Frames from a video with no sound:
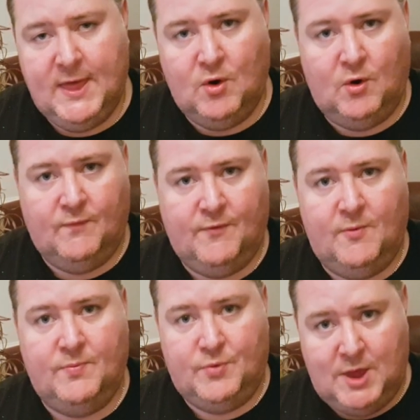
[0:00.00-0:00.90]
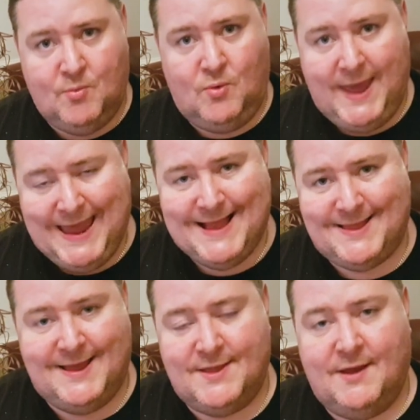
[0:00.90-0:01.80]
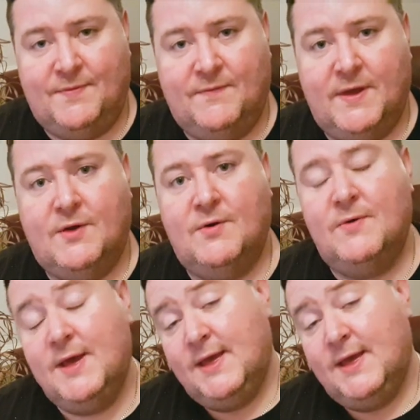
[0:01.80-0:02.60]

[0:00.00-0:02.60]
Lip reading: or from general heat inside the vehicle.